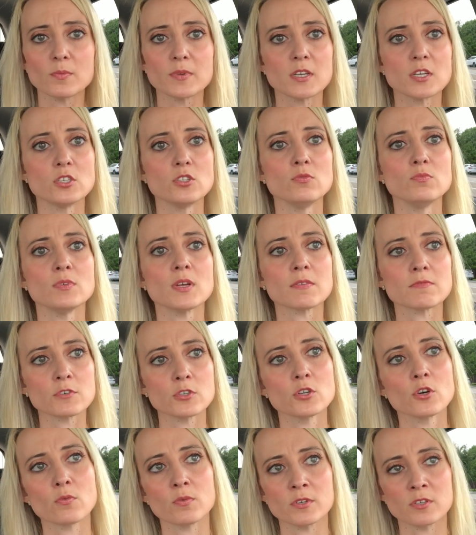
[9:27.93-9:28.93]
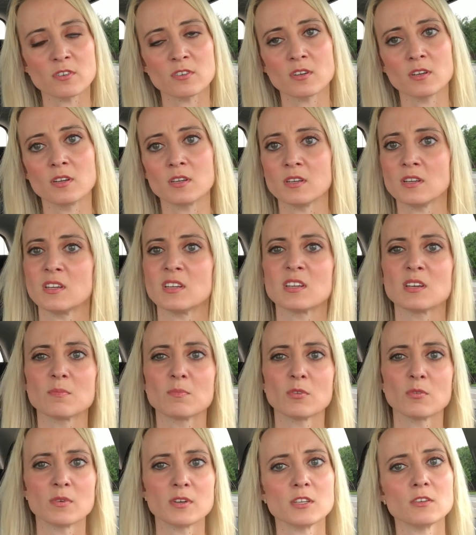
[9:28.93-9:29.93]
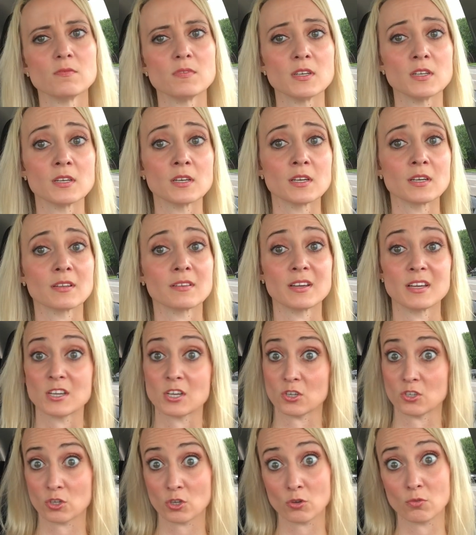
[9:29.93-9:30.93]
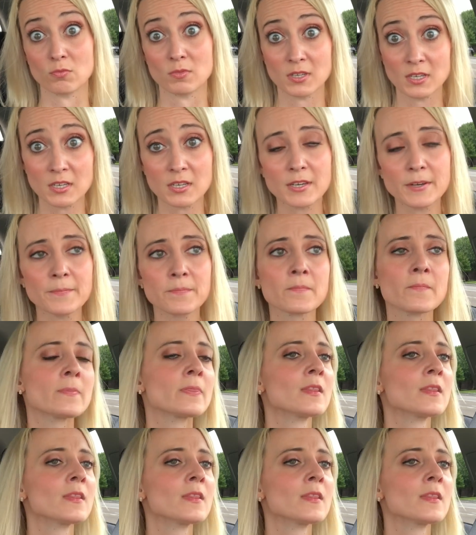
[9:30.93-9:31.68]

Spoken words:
because you never know when you're going to need it, but when you need it, like, you need it.